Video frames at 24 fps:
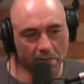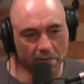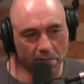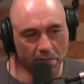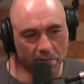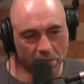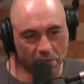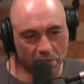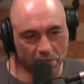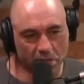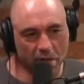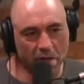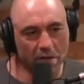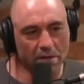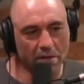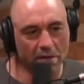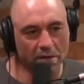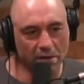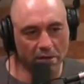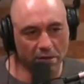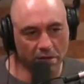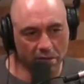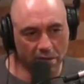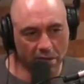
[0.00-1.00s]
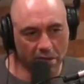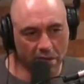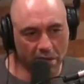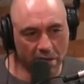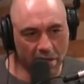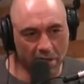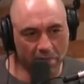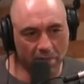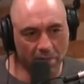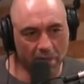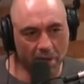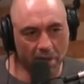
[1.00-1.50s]
struggling to try to
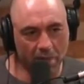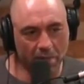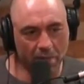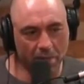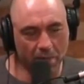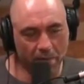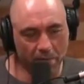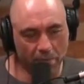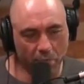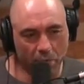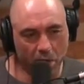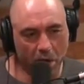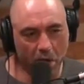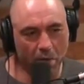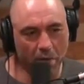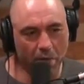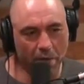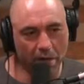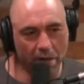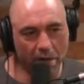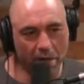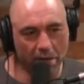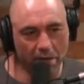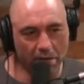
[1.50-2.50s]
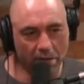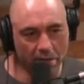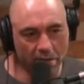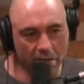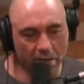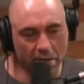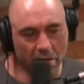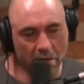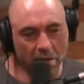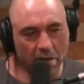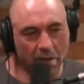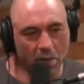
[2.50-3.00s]
keep up with Huawei and these
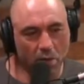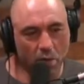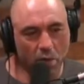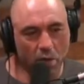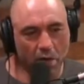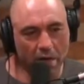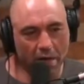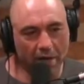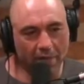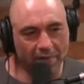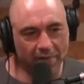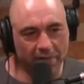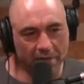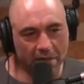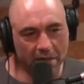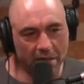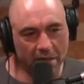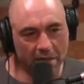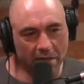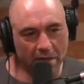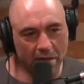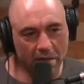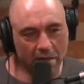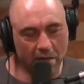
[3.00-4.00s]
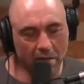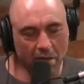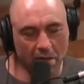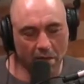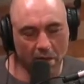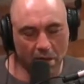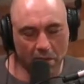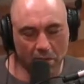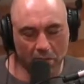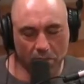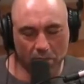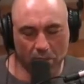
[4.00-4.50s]
One FC
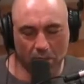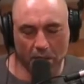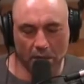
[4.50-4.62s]
or